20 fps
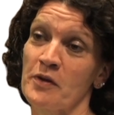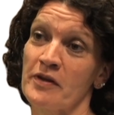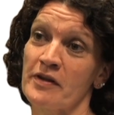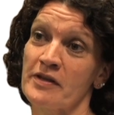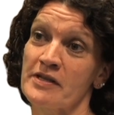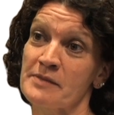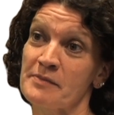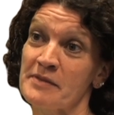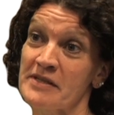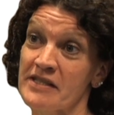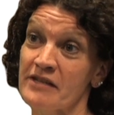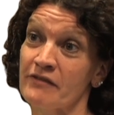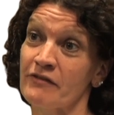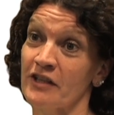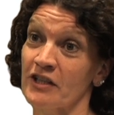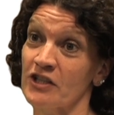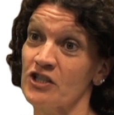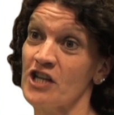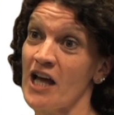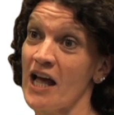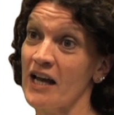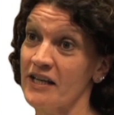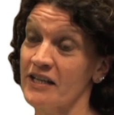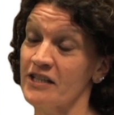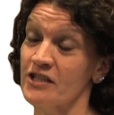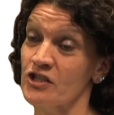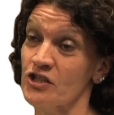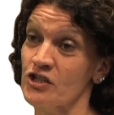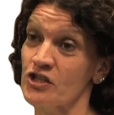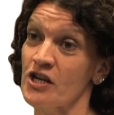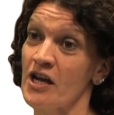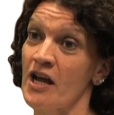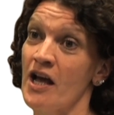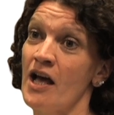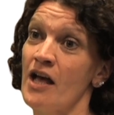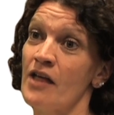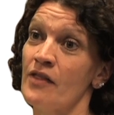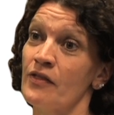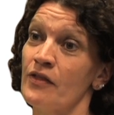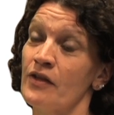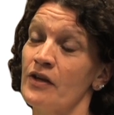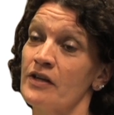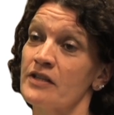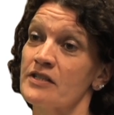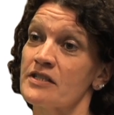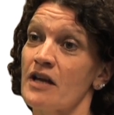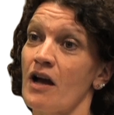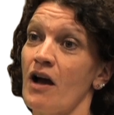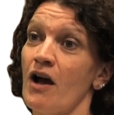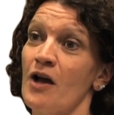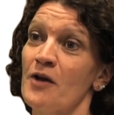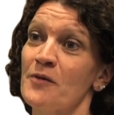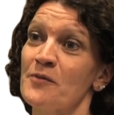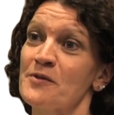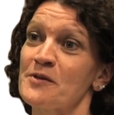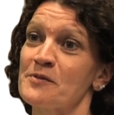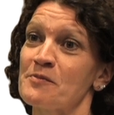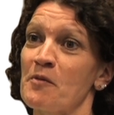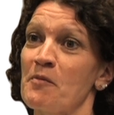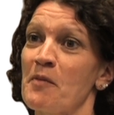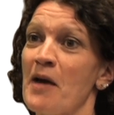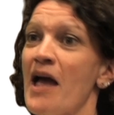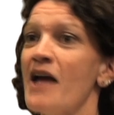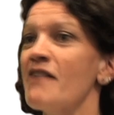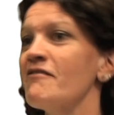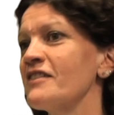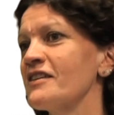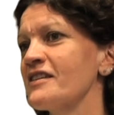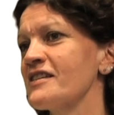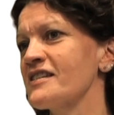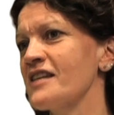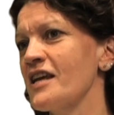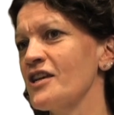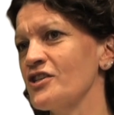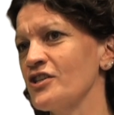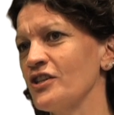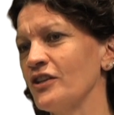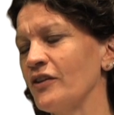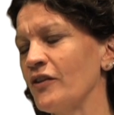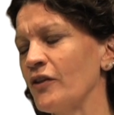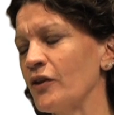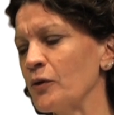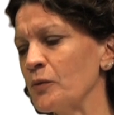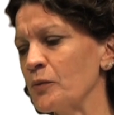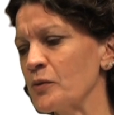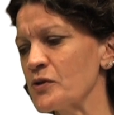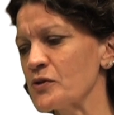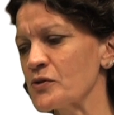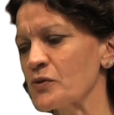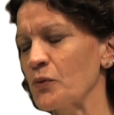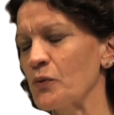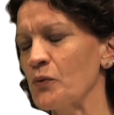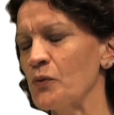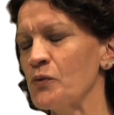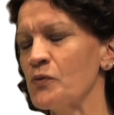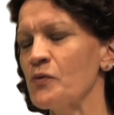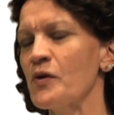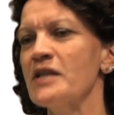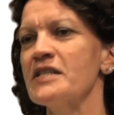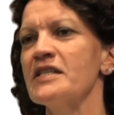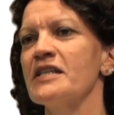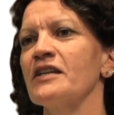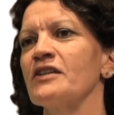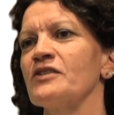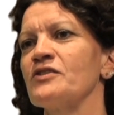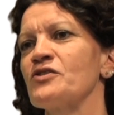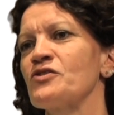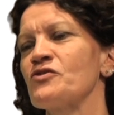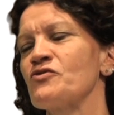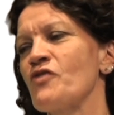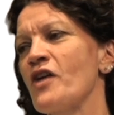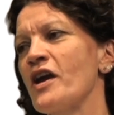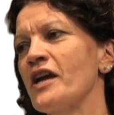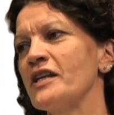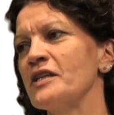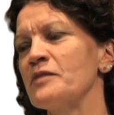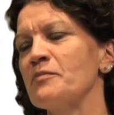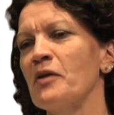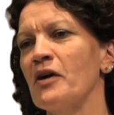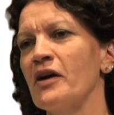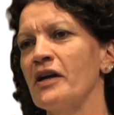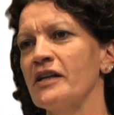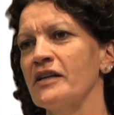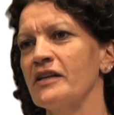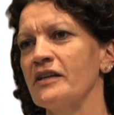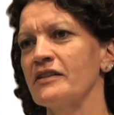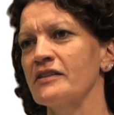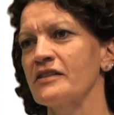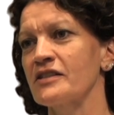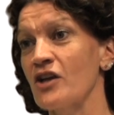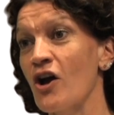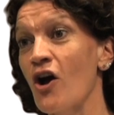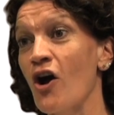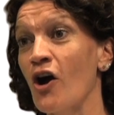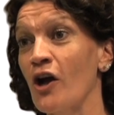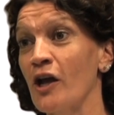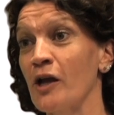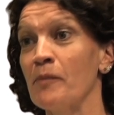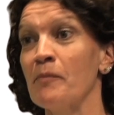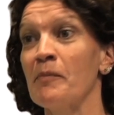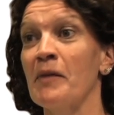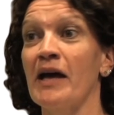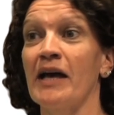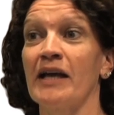with a specific challenge that I was preparing a session that was already constrained by time